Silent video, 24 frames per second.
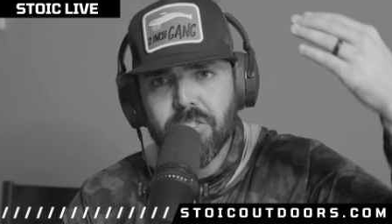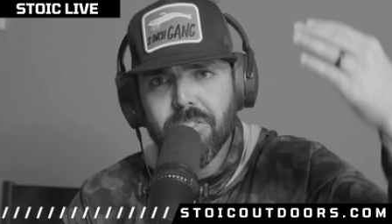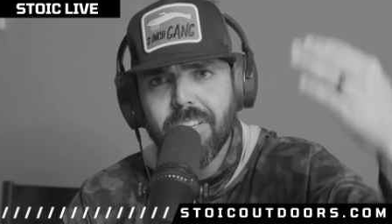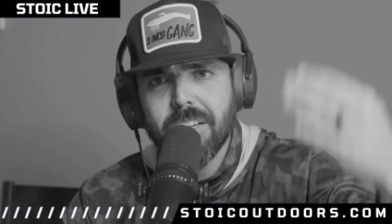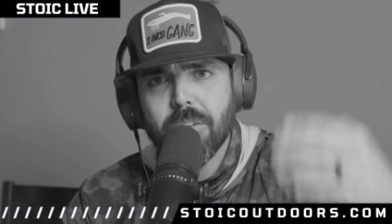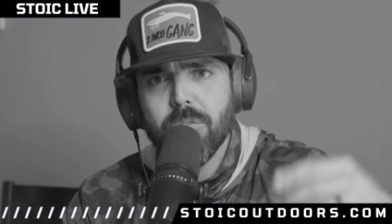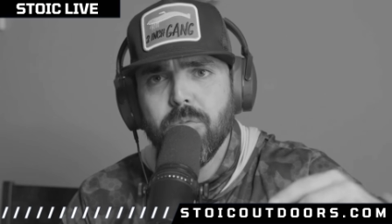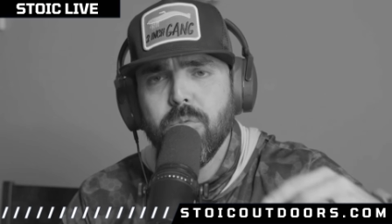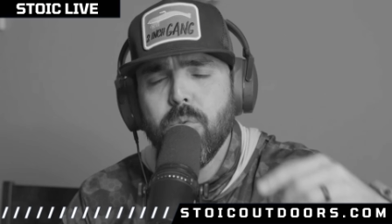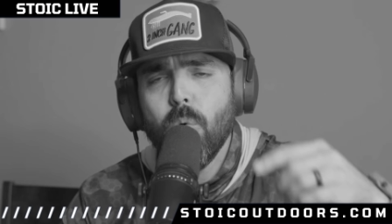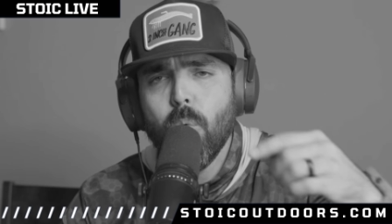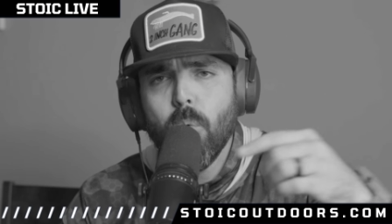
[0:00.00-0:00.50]

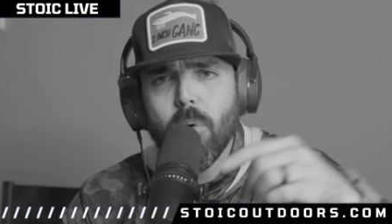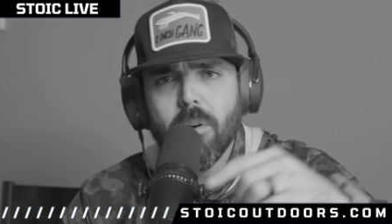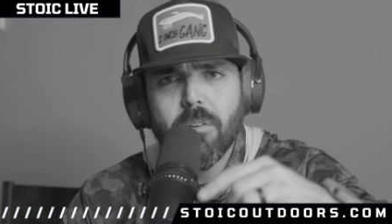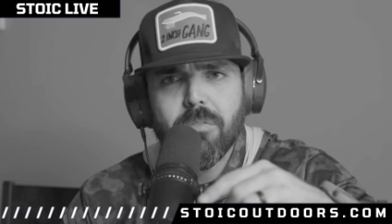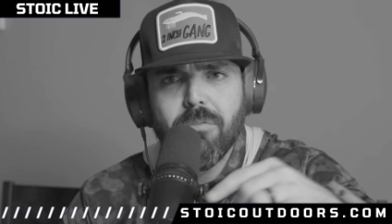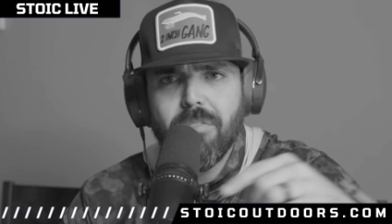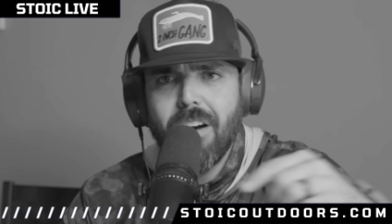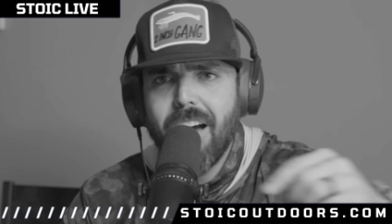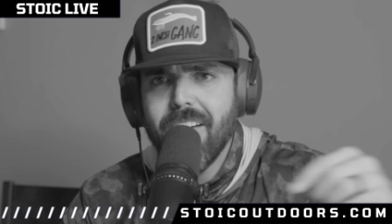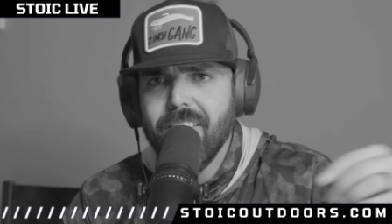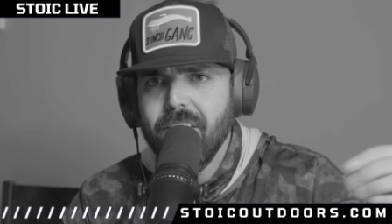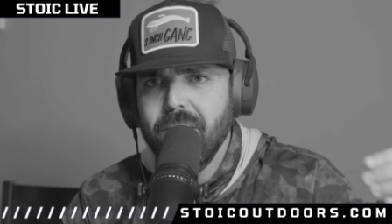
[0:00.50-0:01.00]
like four or
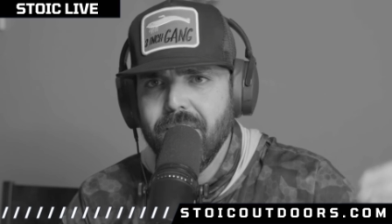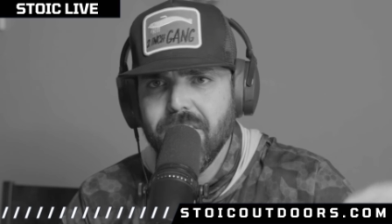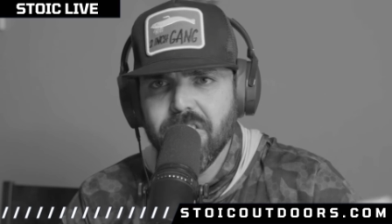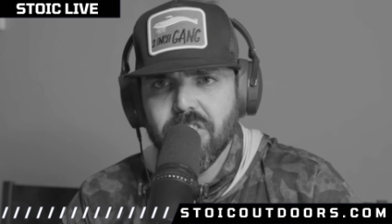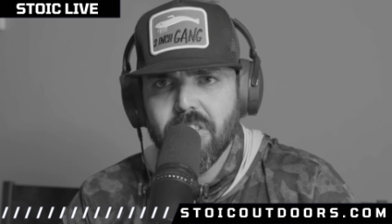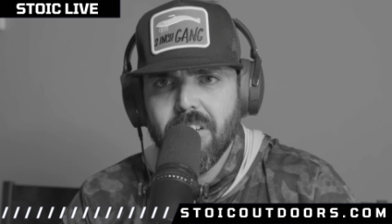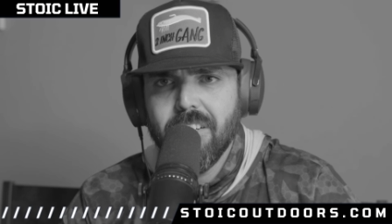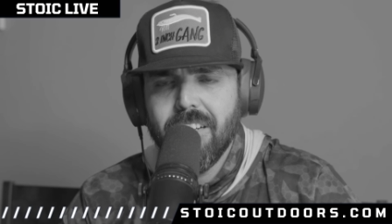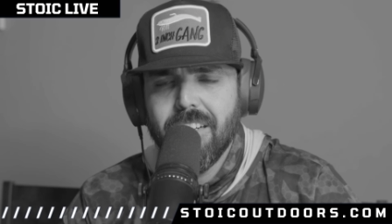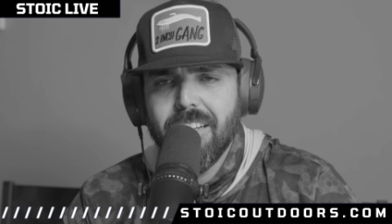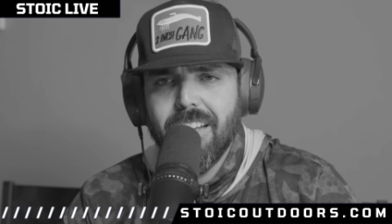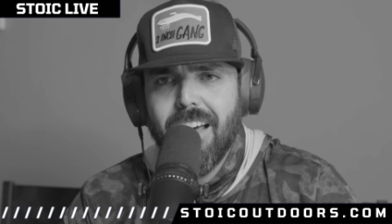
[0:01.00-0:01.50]
five of us
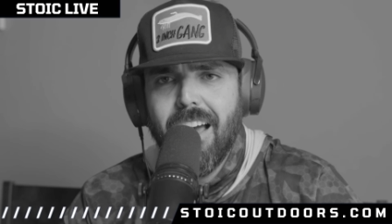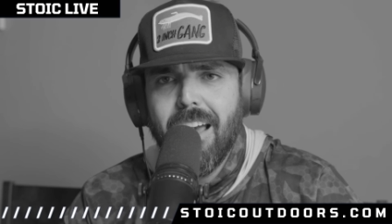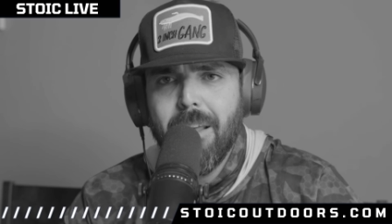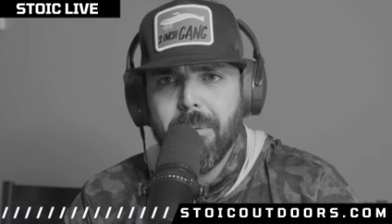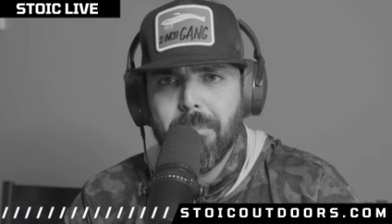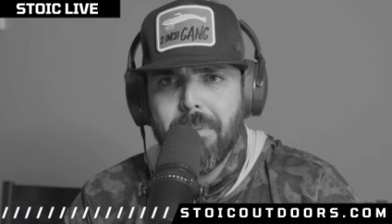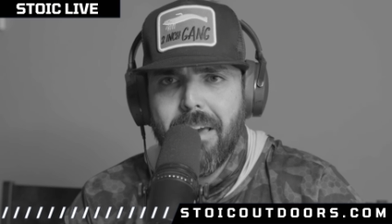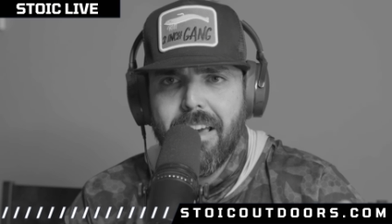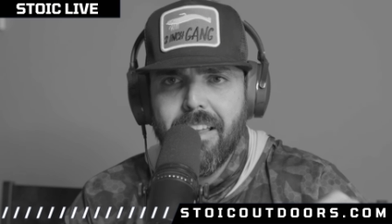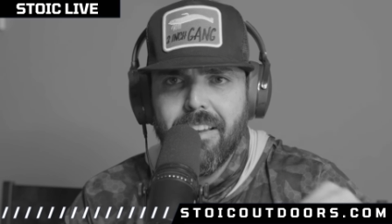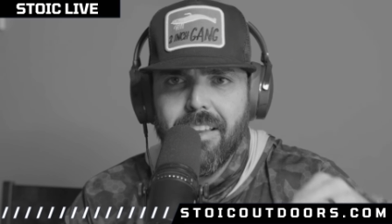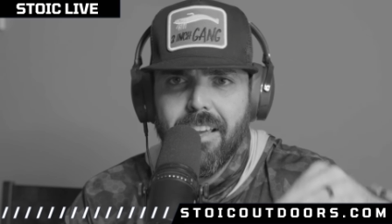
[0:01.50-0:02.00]
on a line
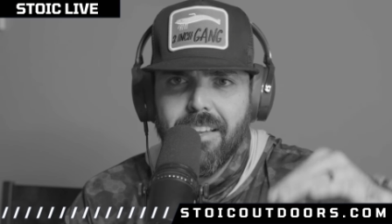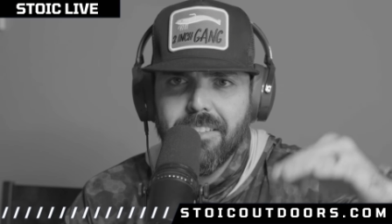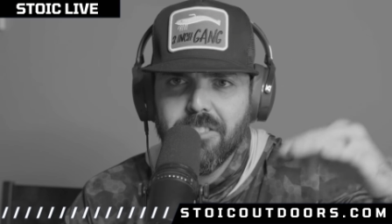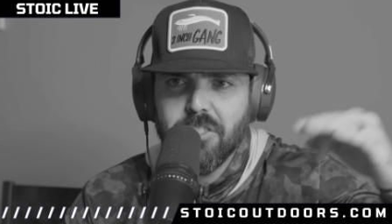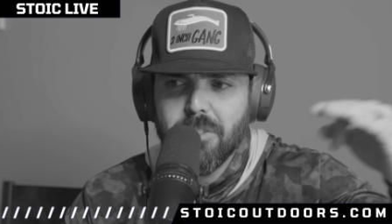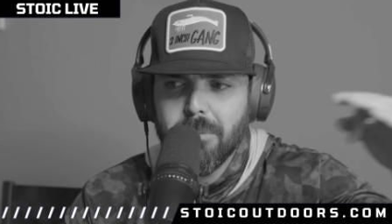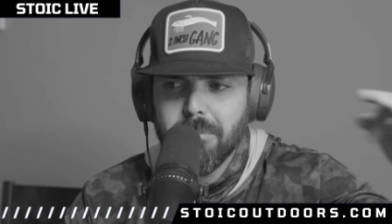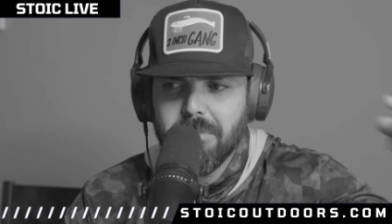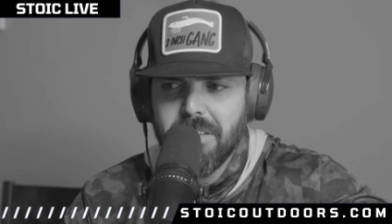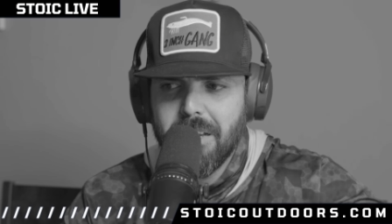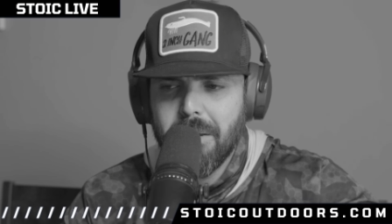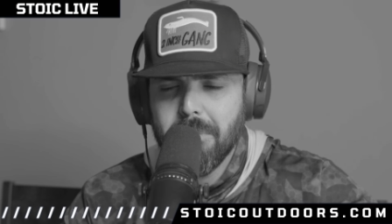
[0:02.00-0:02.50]
man and
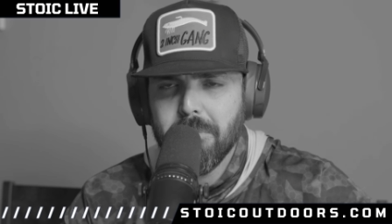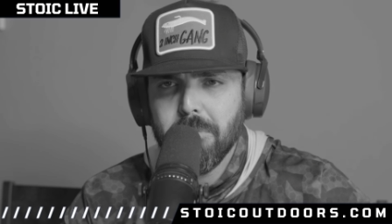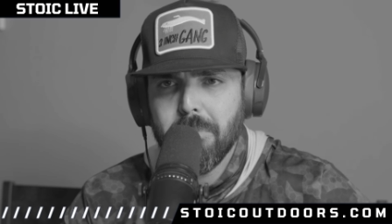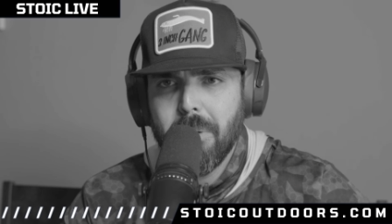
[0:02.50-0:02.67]
sometimes